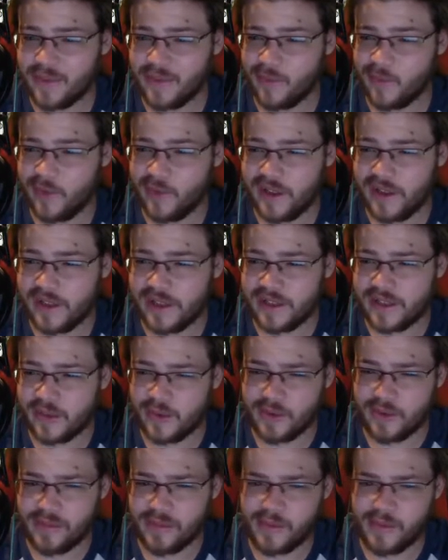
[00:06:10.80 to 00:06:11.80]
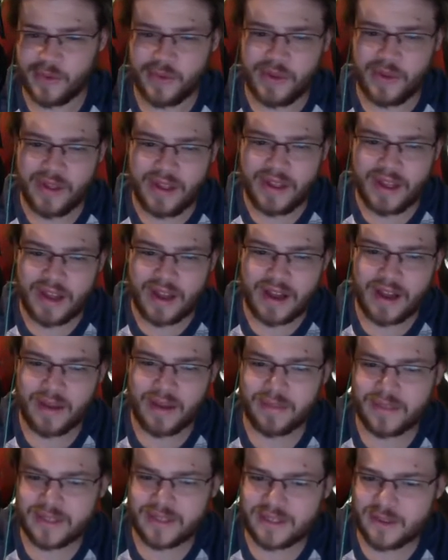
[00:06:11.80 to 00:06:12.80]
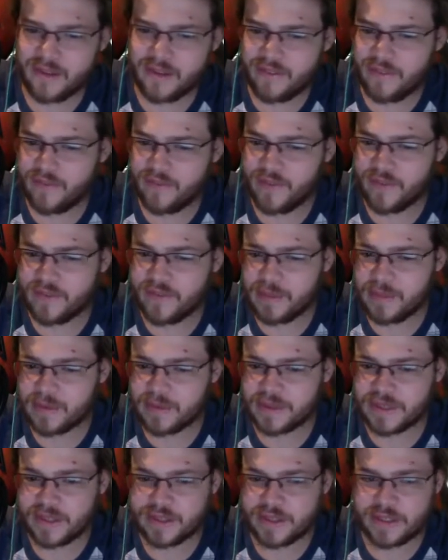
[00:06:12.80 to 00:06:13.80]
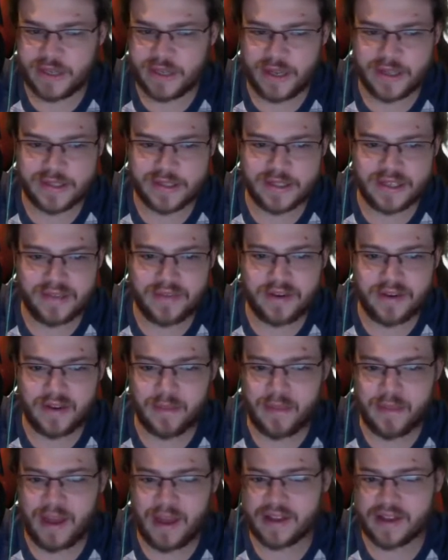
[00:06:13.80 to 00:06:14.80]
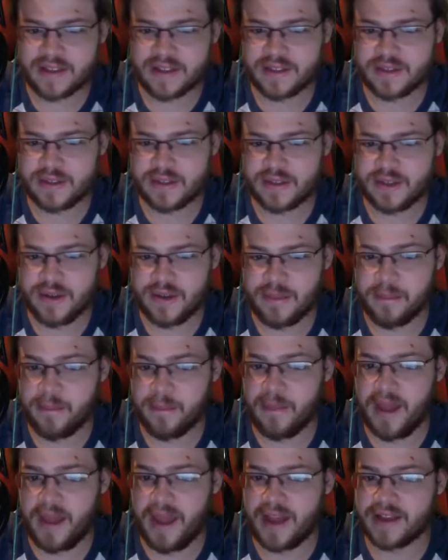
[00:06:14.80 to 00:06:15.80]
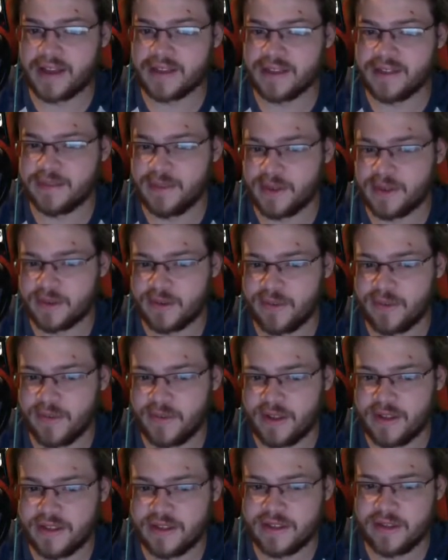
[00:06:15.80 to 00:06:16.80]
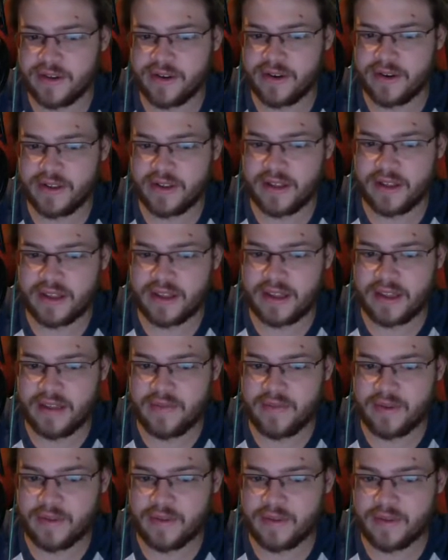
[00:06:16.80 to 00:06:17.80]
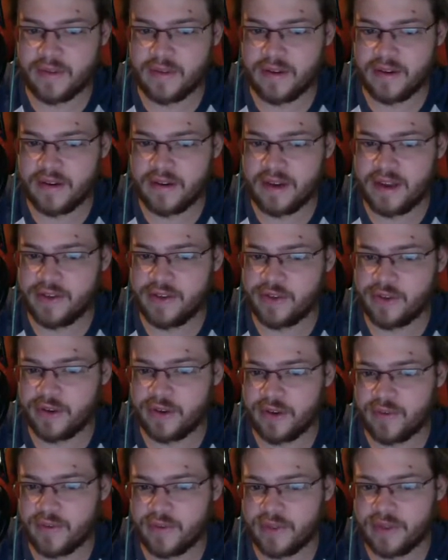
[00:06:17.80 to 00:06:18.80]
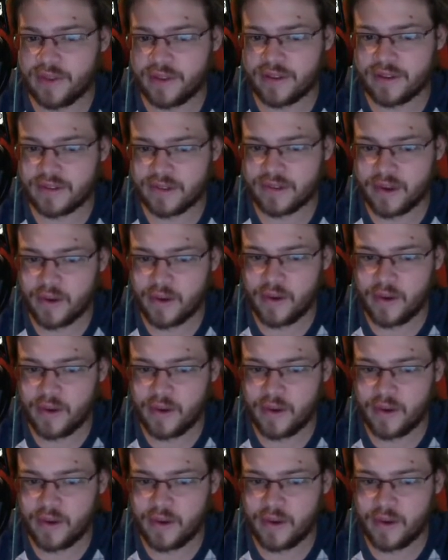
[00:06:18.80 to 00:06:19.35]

really doable. They still have a 50% chance even at max special defense here, like even nature and everything. So